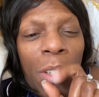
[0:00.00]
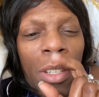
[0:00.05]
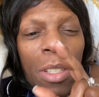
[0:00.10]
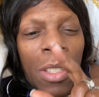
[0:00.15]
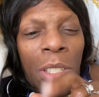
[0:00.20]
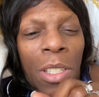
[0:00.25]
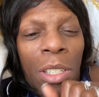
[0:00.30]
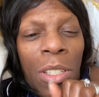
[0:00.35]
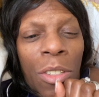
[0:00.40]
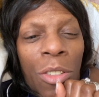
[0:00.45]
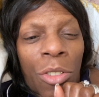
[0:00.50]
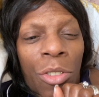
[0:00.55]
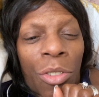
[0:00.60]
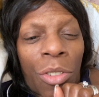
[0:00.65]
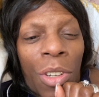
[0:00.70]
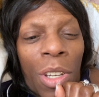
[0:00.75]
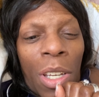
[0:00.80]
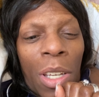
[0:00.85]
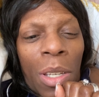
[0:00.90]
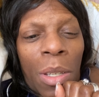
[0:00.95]
Because in the
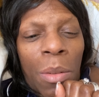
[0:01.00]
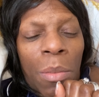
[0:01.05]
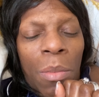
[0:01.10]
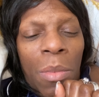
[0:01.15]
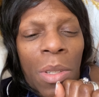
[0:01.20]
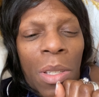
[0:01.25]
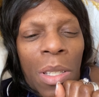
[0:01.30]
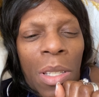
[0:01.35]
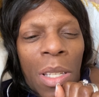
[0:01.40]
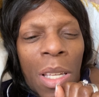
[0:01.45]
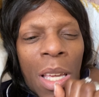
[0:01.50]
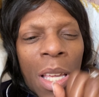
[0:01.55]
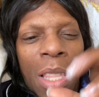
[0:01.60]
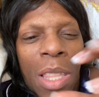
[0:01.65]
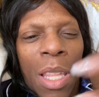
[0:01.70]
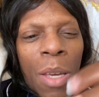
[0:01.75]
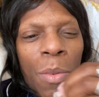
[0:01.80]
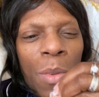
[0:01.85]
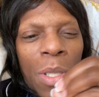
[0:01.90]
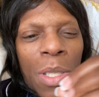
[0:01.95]
dream,
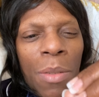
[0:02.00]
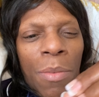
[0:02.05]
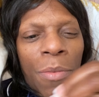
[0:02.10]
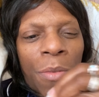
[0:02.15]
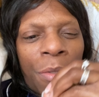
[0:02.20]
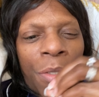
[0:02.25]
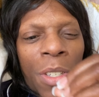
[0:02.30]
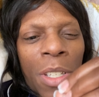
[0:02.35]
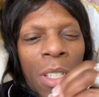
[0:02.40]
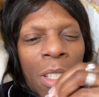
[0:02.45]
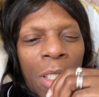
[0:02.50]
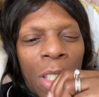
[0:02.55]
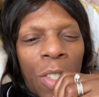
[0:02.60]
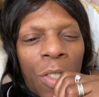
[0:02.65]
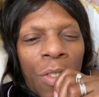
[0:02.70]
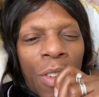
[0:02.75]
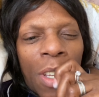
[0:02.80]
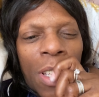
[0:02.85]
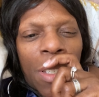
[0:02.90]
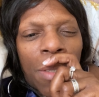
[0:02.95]
there was some
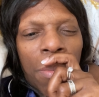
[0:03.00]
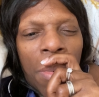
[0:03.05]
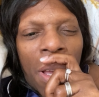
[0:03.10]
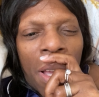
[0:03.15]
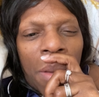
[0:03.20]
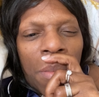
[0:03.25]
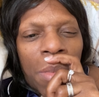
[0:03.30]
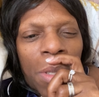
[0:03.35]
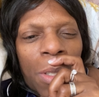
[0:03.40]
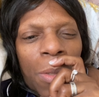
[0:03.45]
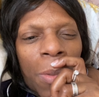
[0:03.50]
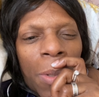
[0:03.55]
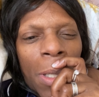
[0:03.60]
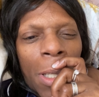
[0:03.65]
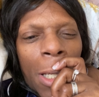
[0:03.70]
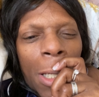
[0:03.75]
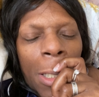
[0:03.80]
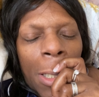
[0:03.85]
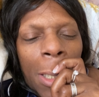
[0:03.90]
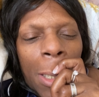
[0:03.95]
feelings transpiring
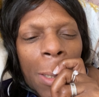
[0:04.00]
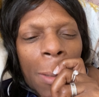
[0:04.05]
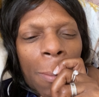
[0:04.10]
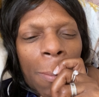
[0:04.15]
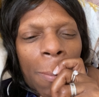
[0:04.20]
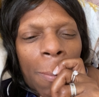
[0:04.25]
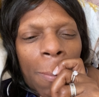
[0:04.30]
between us.